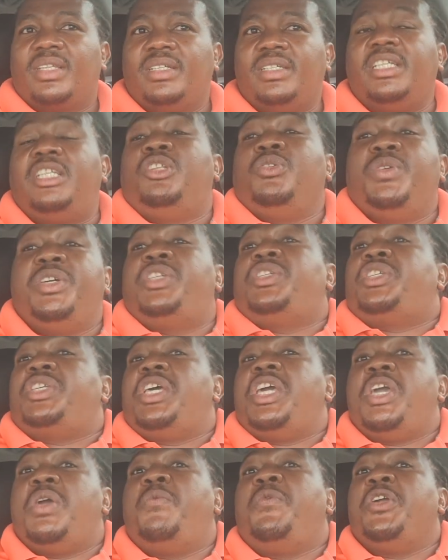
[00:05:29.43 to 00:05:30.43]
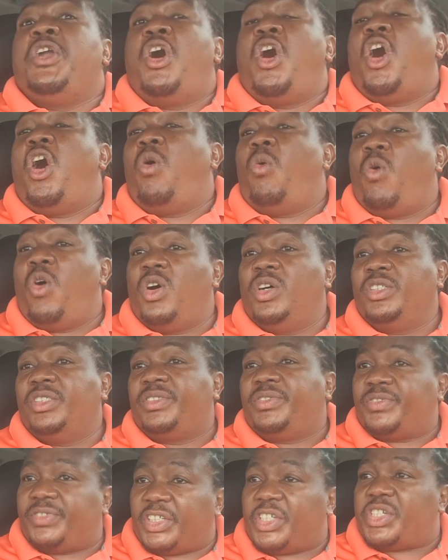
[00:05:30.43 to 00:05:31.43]
Did we say we all want
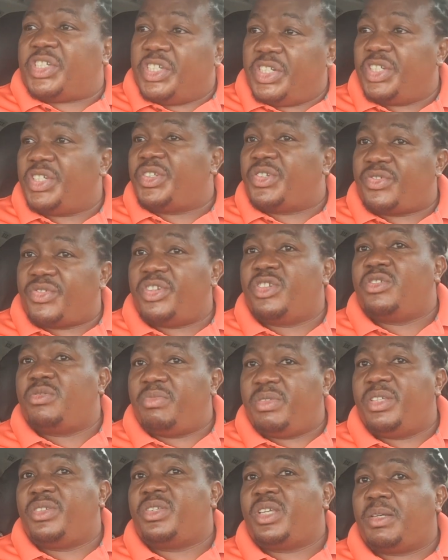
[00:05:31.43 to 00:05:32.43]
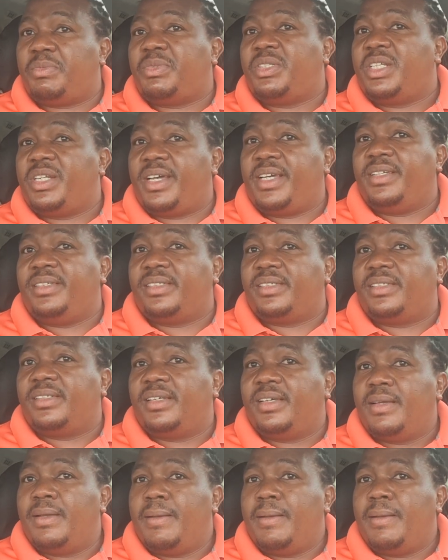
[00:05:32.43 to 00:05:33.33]
fish industry to be subsidized?